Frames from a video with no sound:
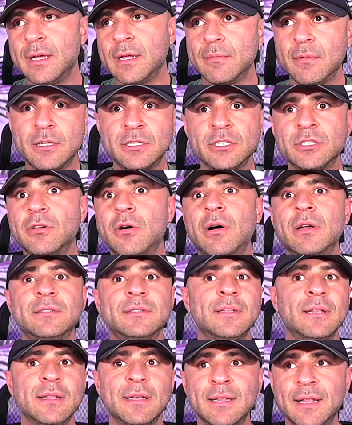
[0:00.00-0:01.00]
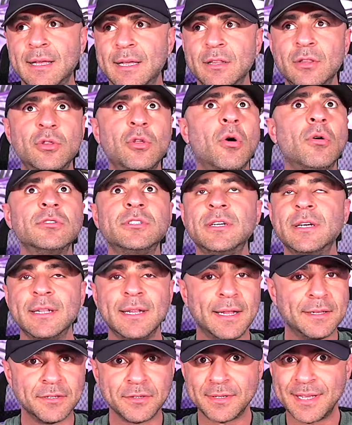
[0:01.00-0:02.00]
I'm not just constantly like indulging in
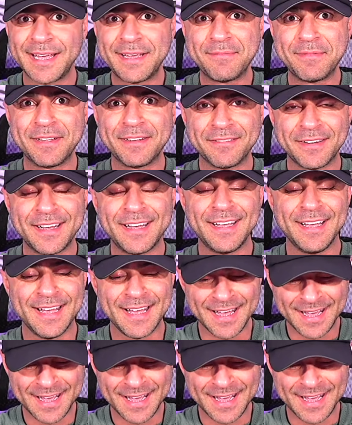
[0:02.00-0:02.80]
entertainment, right?